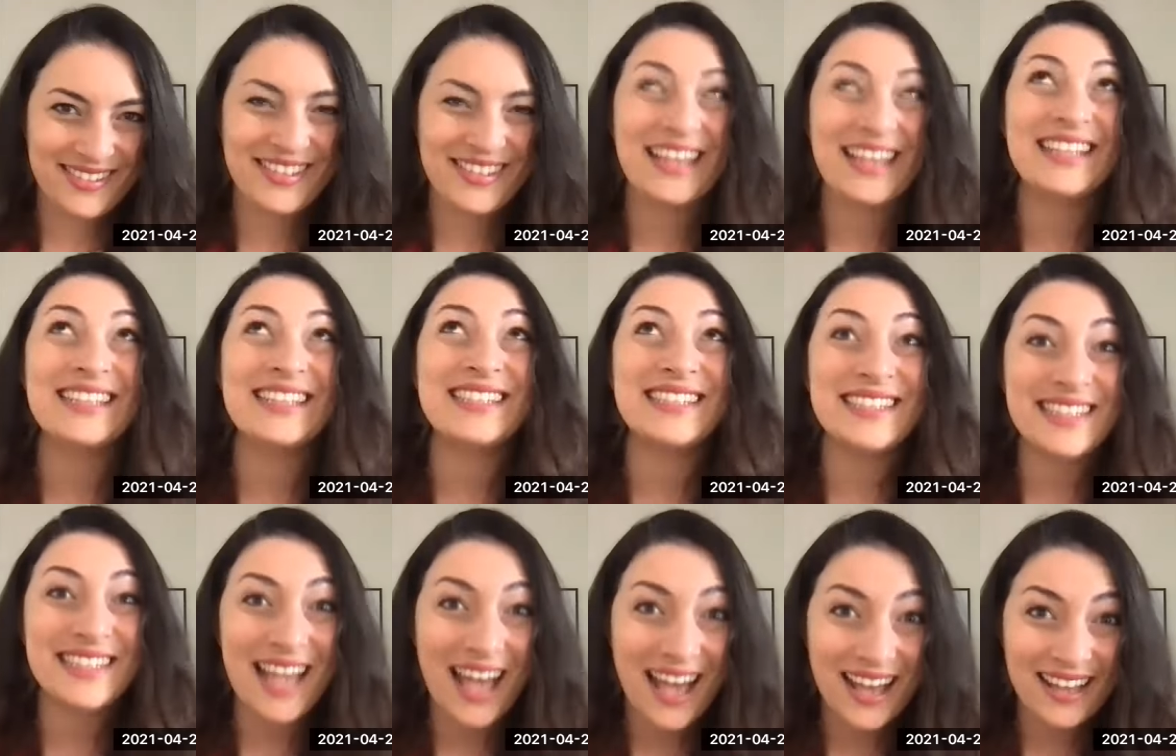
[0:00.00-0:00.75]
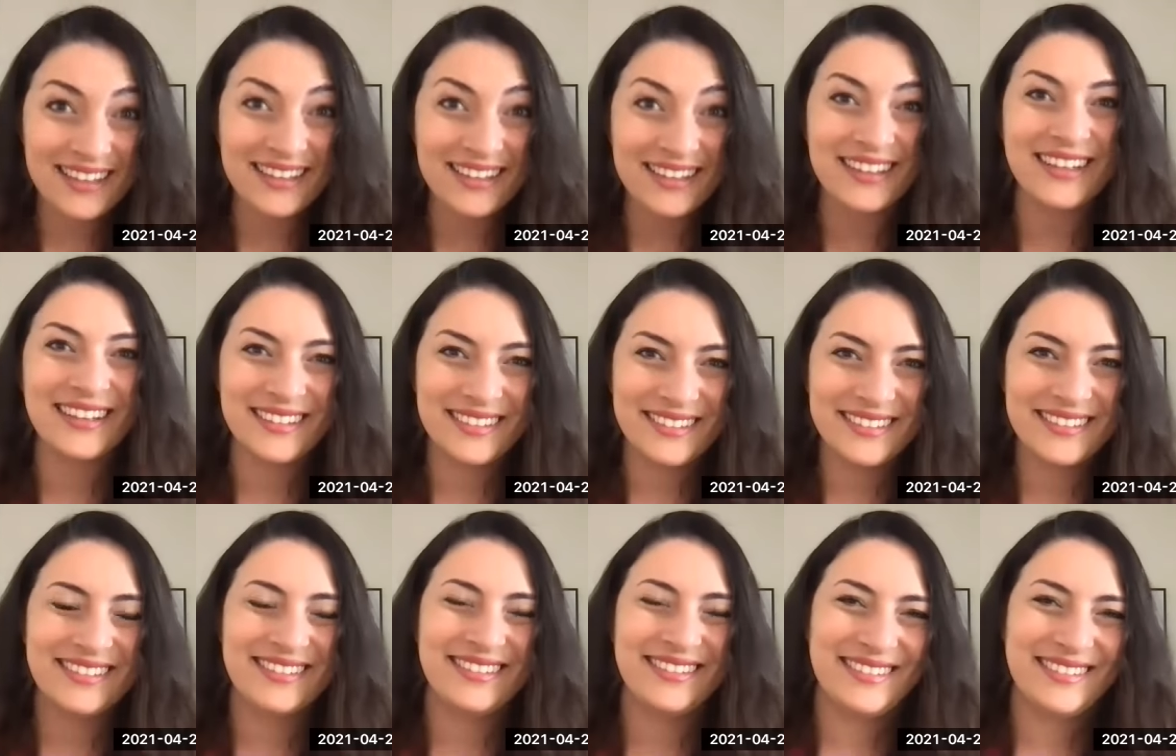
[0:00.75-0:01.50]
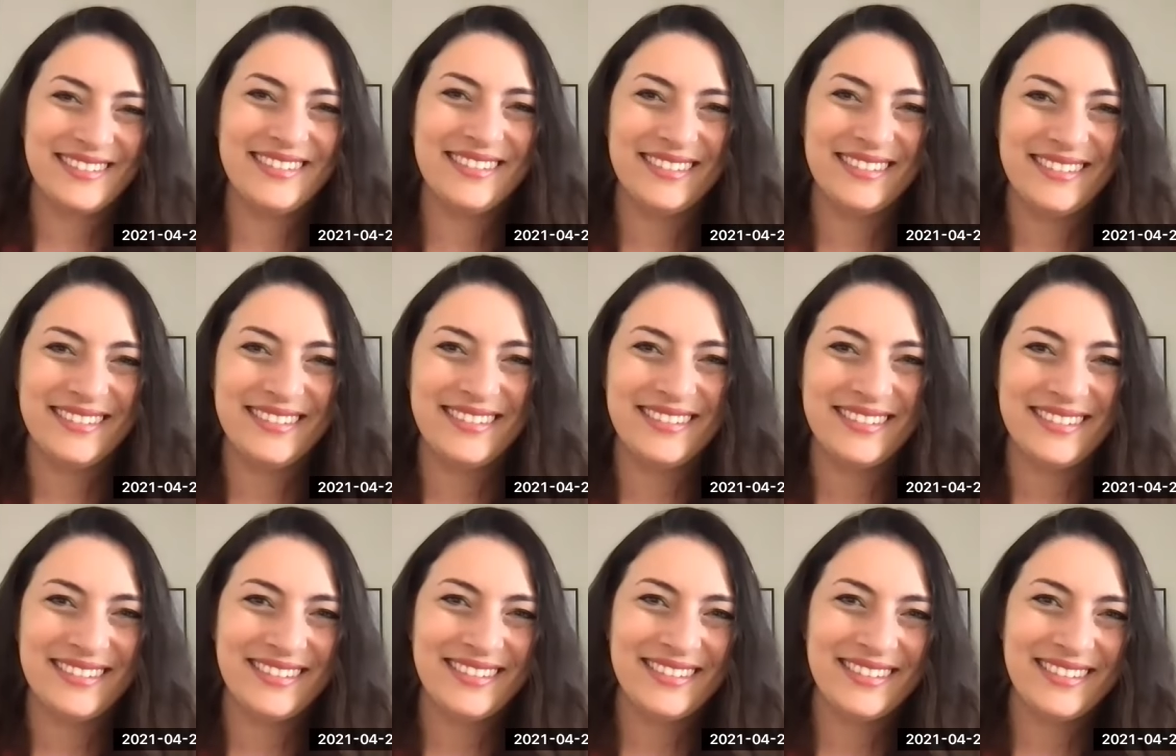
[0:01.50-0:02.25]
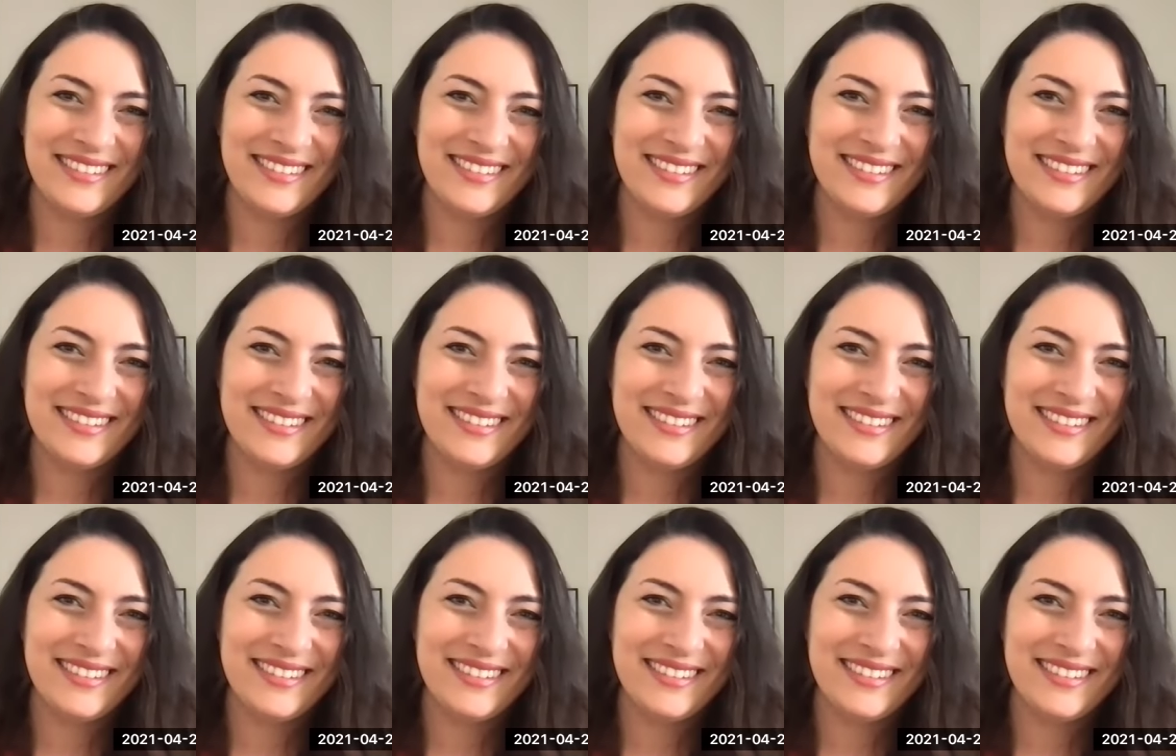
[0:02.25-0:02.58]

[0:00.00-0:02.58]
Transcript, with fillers: Maruxa, This has been an